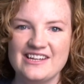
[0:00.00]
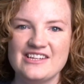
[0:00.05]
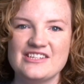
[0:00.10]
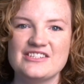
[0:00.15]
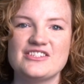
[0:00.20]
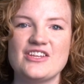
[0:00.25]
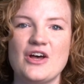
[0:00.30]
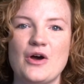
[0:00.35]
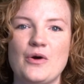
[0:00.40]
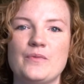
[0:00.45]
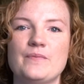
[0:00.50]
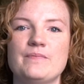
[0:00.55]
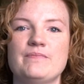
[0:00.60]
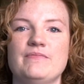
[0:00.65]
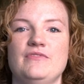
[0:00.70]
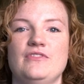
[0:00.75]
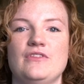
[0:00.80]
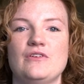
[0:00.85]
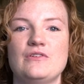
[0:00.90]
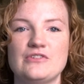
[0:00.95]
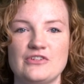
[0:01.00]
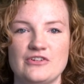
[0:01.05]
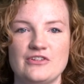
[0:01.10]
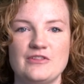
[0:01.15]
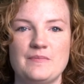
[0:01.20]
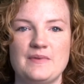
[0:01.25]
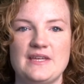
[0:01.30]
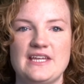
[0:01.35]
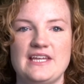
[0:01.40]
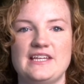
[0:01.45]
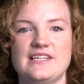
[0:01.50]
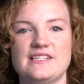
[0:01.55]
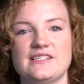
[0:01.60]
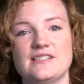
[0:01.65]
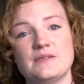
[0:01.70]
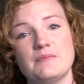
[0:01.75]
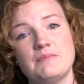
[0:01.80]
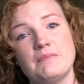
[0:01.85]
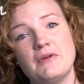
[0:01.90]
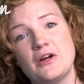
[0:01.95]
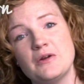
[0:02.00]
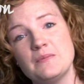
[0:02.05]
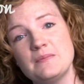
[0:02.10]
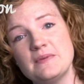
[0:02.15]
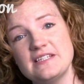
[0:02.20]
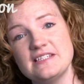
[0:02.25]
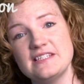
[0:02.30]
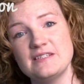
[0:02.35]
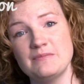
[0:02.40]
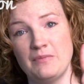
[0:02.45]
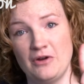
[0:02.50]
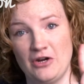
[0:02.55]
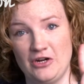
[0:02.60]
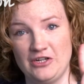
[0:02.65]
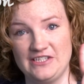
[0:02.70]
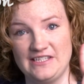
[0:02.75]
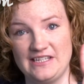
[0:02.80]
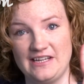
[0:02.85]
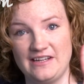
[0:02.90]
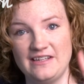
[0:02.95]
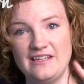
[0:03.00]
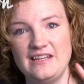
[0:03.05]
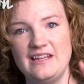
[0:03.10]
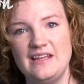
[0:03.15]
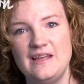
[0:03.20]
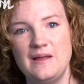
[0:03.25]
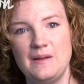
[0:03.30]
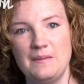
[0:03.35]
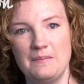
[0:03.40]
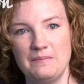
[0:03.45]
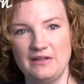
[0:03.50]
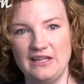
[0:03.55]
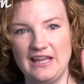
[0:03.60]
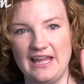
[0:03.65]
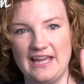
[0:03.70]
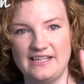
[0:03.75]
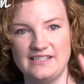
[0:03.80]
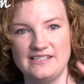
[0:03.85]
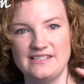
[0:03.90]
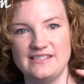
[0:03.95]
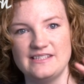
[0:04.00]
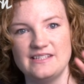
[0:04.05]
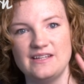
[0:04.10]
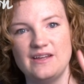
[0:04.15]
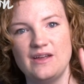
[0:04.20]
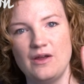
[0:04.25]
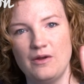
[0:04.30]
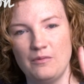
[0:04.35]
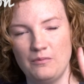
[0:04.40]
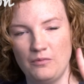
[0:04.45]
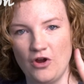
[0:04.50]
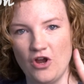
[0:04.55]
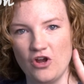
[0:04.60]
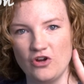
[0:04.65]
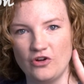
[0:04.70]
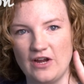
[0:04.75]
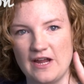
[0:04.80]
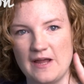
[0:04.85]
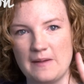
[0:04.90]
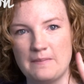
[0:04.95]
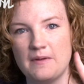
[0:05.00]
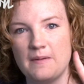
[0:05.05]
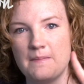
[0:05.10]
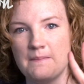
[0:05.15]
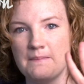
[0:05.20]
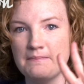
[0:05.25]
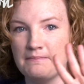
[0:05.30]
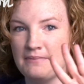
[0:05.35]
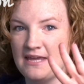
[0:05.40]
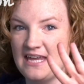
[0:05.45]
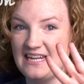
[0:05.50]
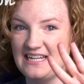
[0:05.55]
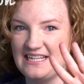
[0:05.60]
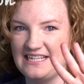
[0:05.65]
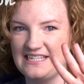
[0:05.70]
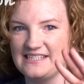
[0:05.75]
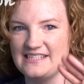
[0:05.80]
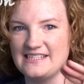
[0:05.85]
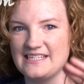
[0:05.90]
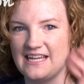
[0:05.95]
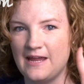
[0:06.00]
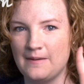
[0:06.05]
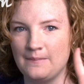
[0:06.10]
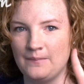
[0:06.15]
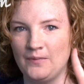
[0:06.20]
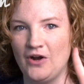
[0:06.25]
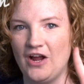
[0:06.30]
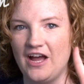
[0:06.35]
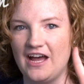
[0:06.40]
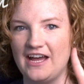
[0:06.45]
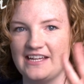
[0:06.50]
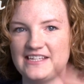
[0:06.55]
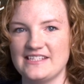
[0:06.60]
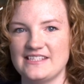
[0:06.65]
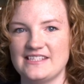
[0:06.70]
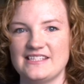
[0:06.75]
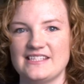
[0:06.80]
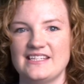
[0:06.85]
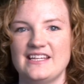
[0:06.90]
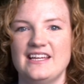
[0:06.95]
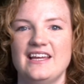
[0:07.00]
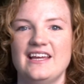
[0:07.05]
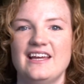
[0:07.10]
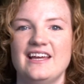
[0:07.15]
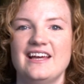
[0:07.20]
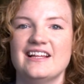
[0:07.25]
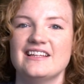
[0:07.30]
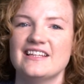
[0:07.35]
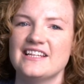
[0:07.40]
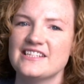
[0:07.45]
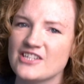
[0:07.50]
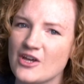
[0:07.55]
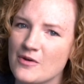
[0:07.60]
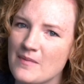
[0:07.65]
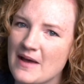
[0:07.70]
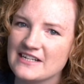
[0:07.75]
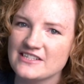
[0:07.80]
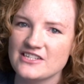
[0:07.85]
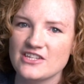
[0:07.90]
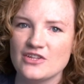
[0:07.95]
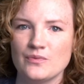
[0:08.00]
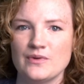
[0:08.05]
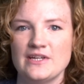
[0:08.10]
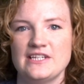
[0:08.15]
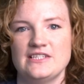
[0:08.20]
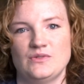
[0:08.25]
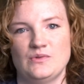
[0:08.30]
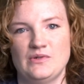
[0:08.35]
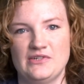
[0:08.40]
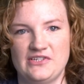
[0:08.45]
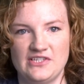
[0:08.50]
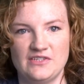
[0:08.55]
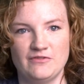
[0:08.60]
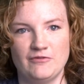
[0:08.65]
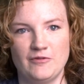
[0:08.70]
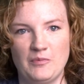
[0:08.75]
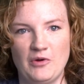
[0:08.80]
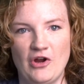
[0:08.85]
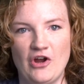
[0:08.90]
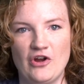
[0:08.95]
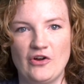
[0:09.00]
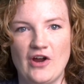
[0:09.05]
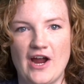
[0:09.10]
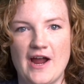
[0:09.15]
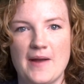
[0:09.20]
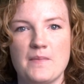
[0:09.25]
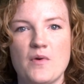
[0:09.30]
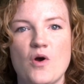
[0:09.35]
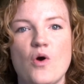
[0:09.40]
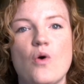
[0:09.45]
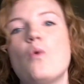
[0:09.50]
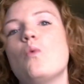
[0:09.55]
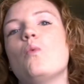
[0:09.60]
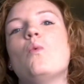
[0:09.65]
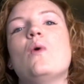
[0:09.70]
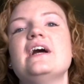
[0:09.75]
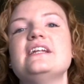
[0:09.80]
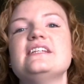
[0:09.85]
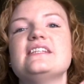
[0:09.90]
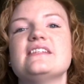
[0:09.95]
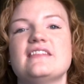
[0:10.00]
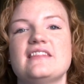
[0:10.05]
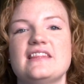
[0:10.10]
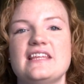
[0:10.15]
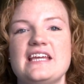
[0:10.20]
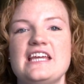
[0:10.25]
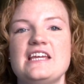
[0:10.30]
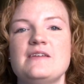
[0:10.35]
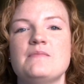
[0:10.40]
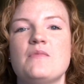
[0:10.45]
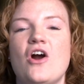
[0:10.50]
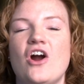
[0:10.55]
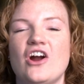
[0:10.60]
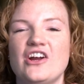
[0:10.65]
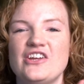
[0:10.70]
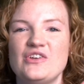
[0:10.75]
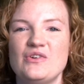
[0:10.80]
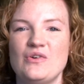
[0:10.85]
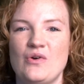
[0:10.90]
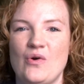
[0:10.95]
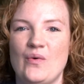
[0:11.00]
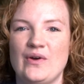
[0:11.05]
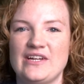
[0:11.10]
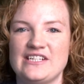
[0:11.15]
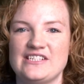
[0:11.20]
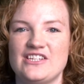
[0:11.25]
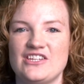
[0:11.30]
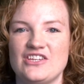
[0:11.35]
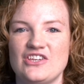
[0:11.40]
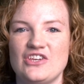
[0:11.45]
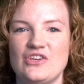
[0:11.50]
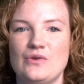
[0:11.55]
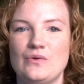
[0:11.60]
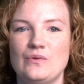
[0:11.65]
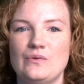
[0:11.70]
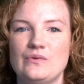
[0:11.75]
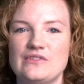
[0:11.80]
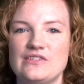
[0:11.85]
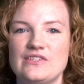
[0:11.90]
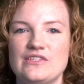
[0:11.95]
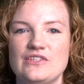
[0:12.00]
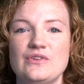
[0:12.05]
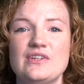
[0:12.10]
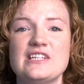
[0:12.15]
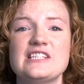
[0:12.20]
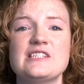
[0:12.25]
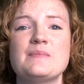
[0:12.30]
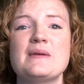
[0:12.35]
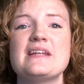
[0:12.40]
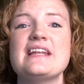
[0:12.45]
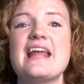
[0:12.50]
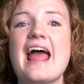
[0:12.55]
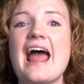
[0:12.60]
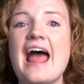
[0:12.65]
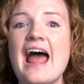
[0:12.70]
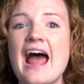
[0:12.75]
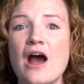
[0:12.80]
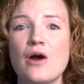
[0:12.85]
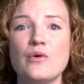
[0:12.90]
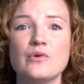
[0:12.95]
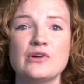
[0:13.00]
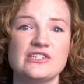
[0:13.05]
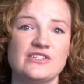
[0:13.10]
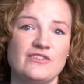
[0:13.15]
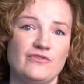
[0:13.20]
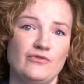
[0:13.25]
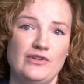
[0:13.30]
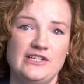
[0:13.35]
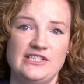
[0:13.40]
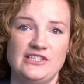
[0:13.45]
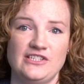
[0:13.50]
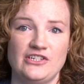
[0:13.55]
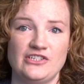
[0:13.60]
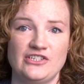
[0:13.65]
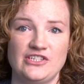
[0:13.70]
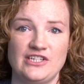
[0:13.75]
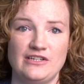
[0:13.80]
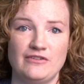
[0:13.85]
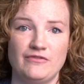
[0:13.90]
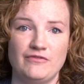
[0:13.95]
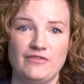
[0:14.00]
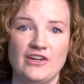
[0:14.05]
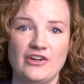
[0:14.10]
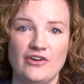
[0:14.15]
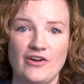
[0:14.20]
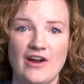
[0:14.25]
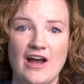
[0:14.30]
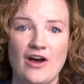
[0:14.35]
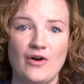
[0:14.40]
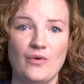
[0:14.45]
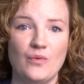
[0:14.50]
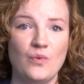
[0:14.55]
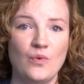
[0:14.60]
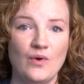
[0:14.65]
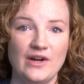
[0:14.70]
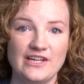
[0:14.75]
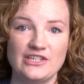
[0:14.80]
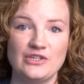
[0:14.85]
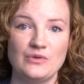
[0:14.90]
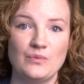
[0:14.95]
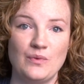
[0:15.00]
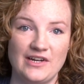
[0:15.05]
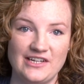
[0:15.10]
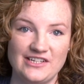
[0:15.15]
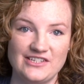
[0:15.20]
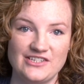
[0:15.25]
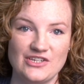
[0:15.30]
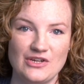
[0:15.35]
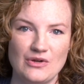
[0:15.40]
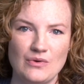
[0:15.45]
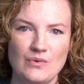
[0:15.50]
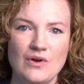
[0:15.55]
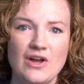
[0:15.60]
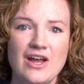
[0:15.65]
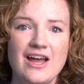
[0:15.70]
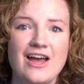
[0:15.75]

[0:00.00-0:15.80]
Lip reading: So those are the P's: purpose, person; place, program; pennies, and prize. Let's go back to the resources for program. What theme are you going to use? You could spend hours of researching to figure out what you want to do.